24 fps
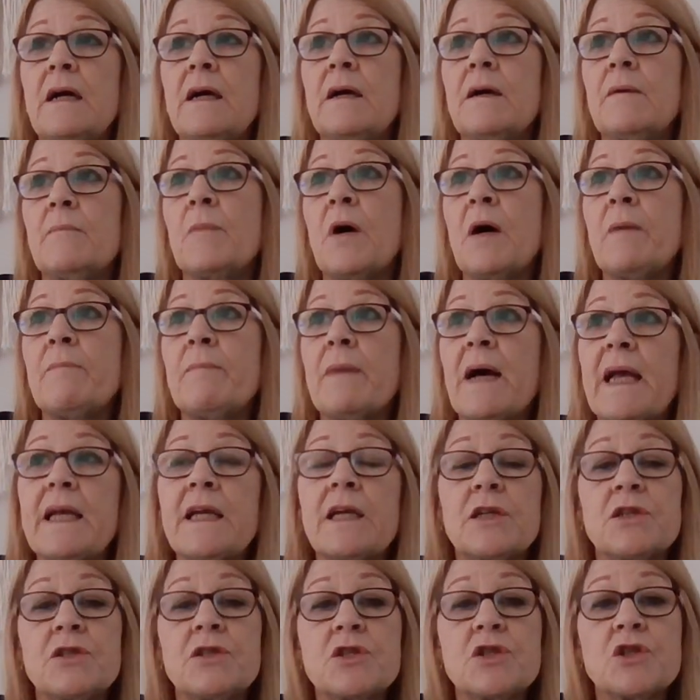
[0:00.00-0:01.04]
my main
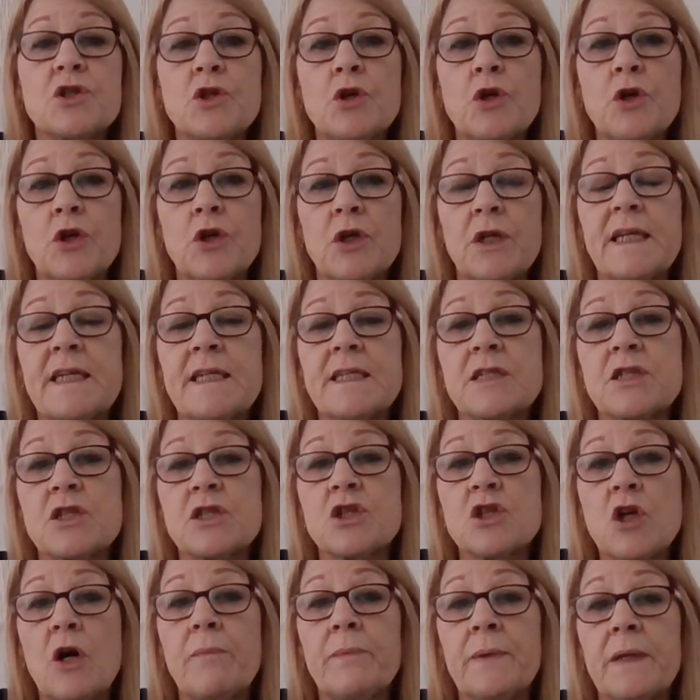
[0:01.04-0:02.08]
concern is
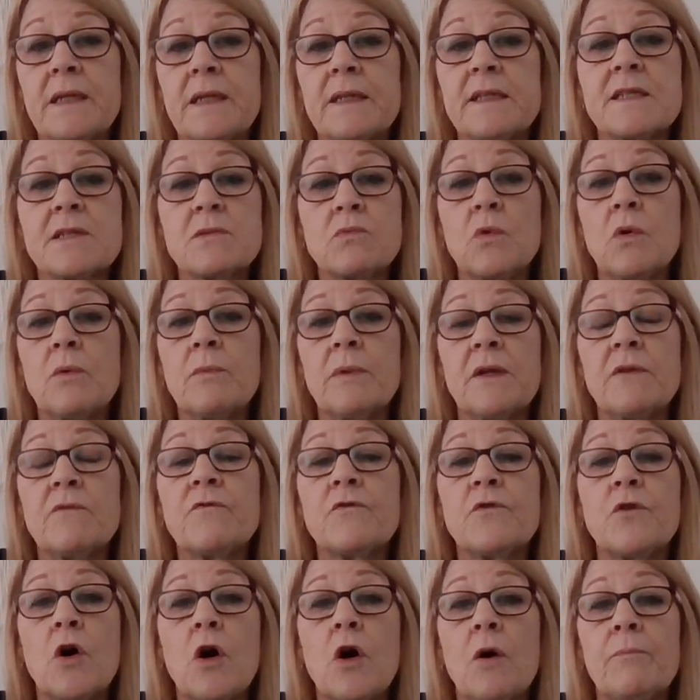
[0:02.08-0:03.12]
stopping this woman
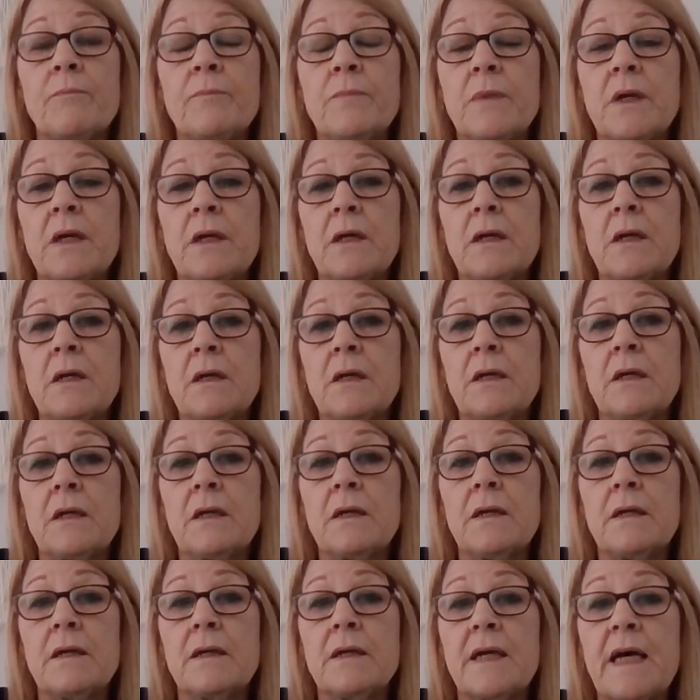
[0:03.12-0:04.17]
from,
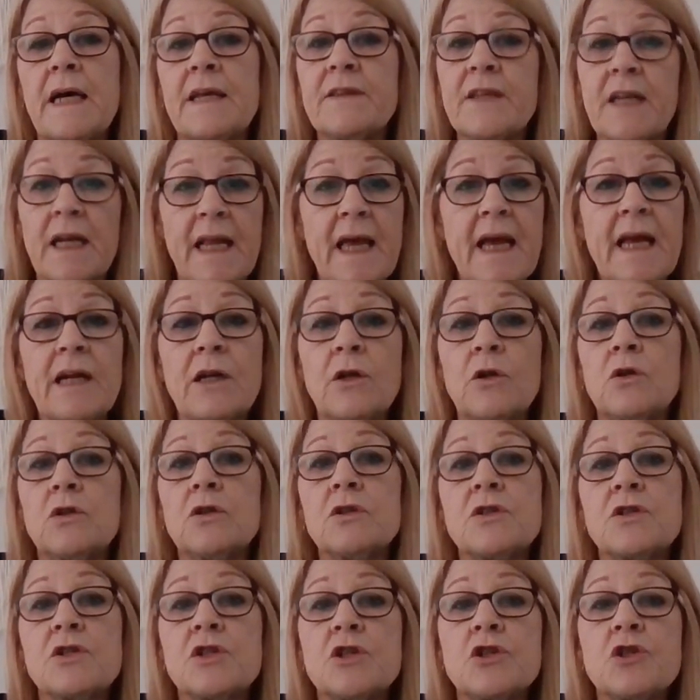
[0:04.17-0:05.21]
and the
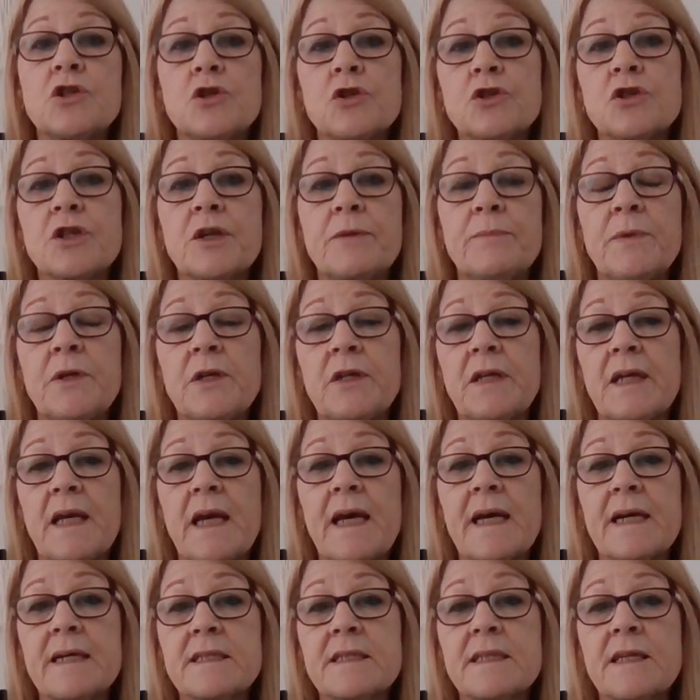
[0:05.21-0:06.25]
landlord, St George Community
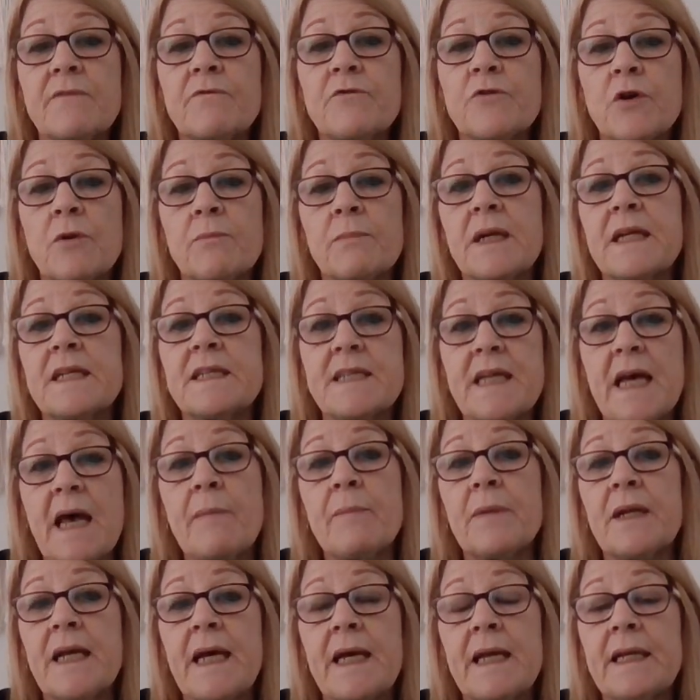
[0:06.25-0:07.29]
Housing, from
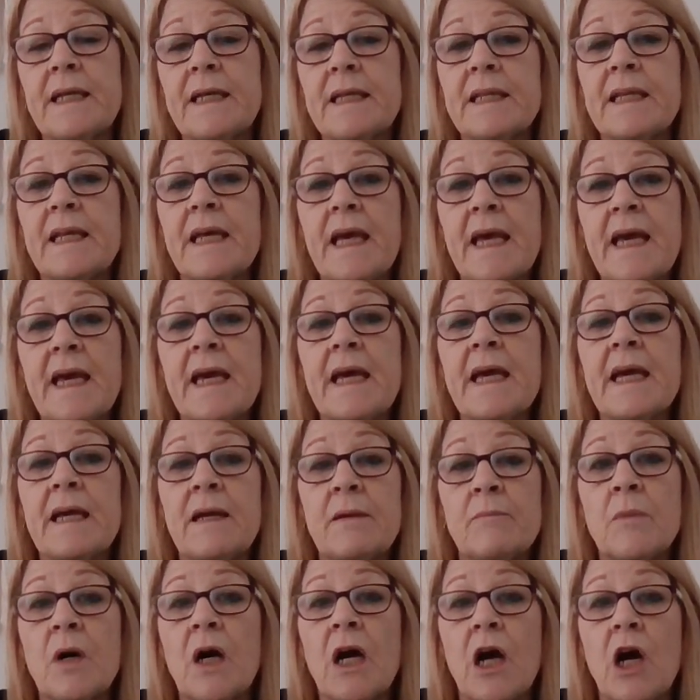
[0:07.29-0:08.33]
contaminating the air
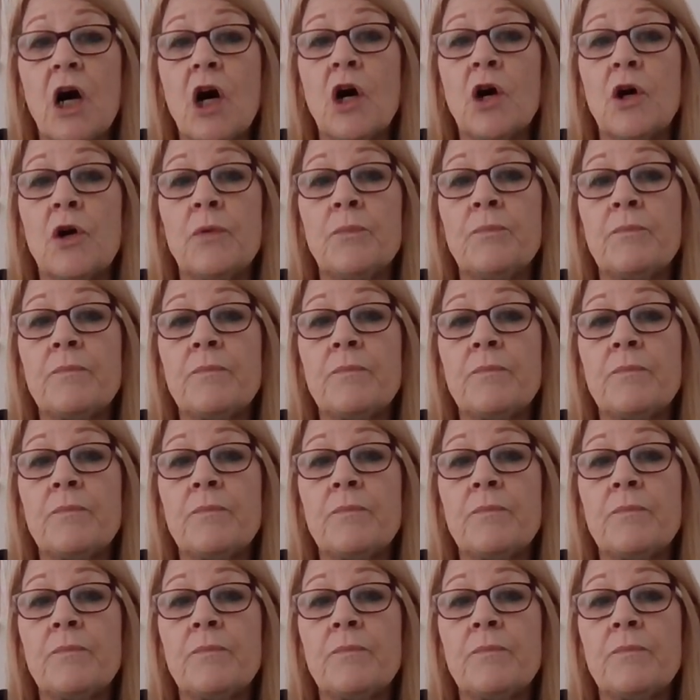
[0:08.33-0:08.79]
in my home.